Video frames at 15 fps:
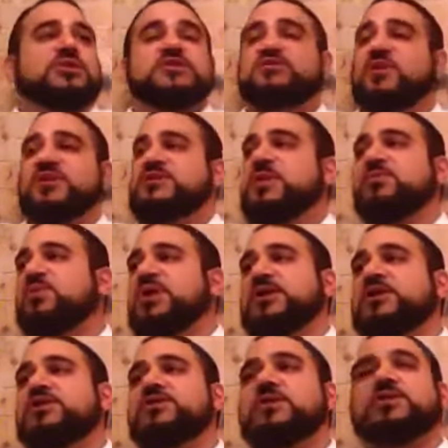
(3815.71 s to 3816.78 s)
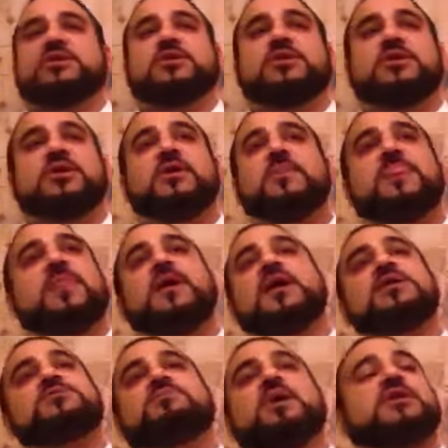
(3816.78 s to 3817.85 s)
It's very simple not to do it. I believe the book
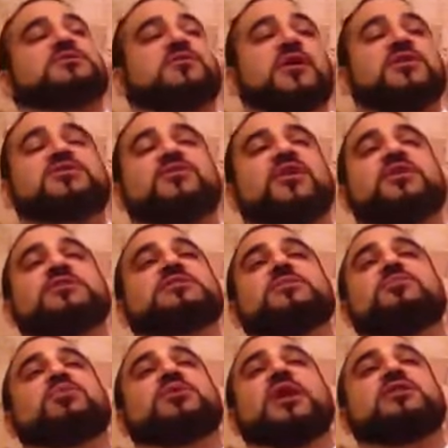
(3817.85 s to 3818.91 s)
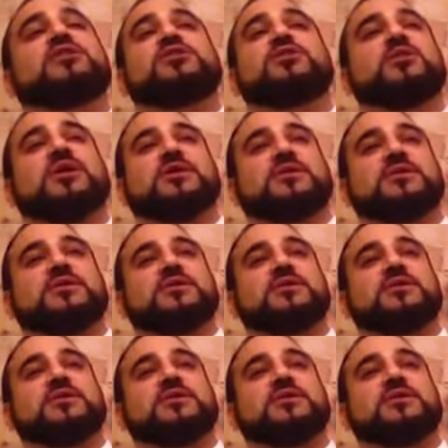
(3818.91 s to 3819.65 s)
is real. It's very simple not to do it.